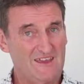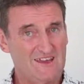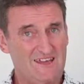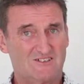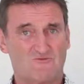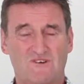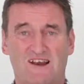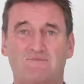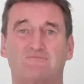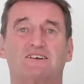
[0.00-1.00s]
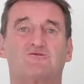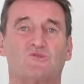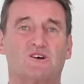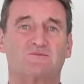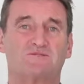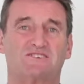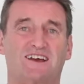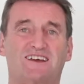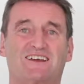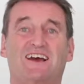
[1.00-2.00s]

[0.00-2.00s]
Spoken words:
Here's a really big rookie mistake: